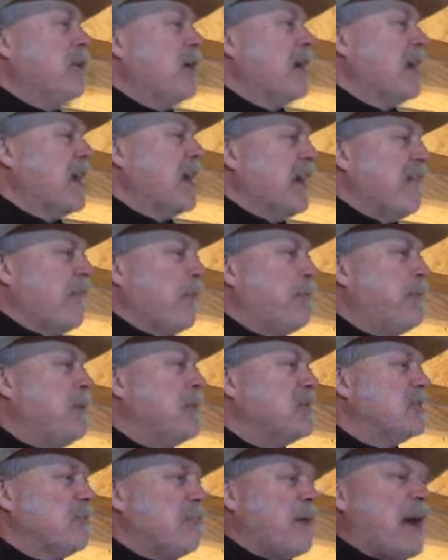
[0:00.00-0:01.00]
going to give a
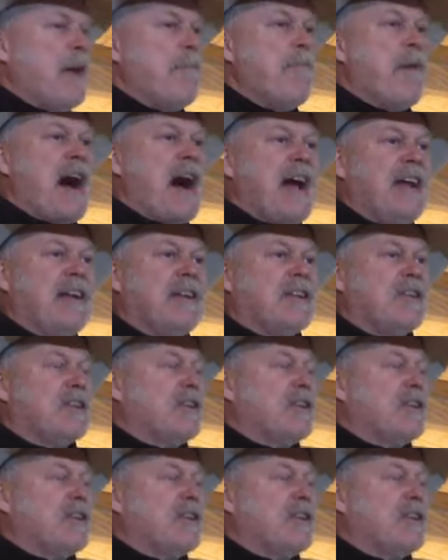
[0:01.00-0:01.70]
piece of my mind to,